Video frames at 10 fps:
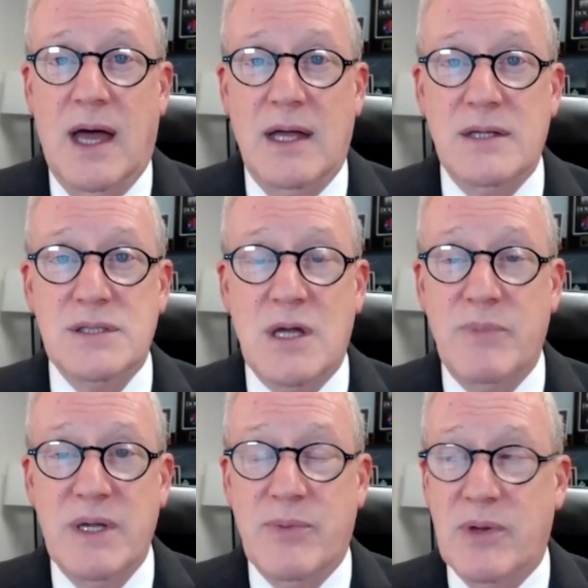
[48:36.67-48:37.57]
Some
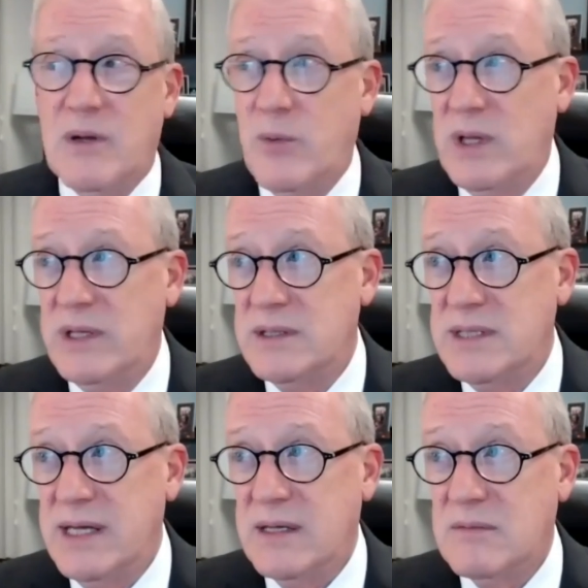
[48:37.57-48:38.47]
people are willing to
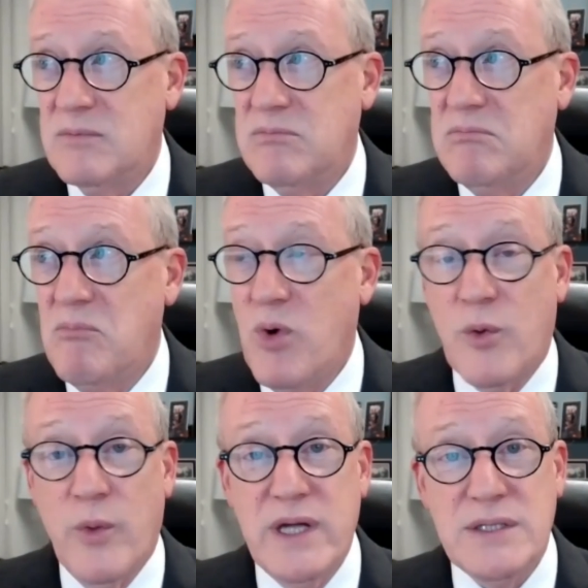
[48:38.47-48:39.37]
take more
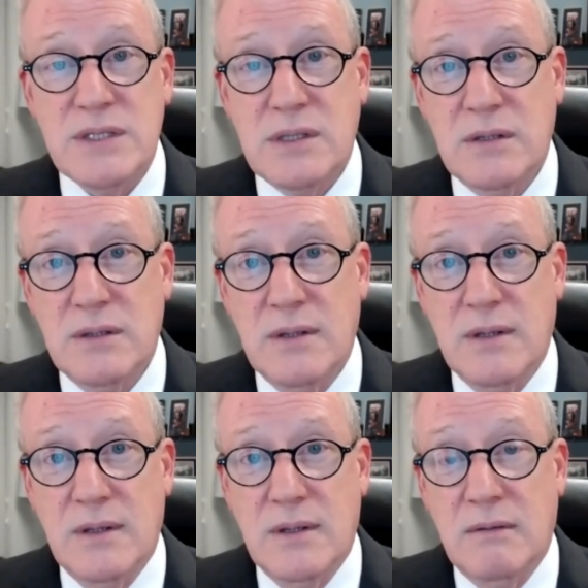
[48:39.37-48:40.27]
risk
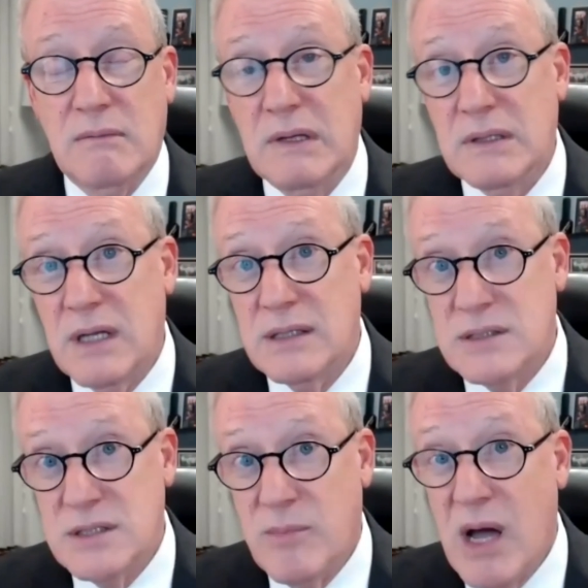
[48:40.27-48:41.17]
and
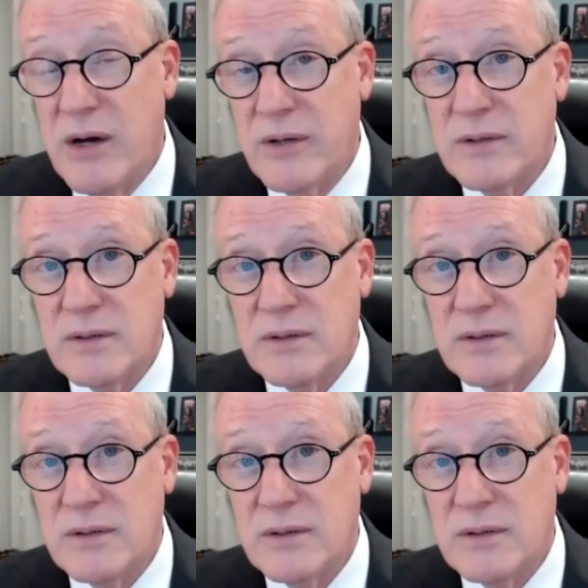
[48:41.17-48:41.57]
some aren't.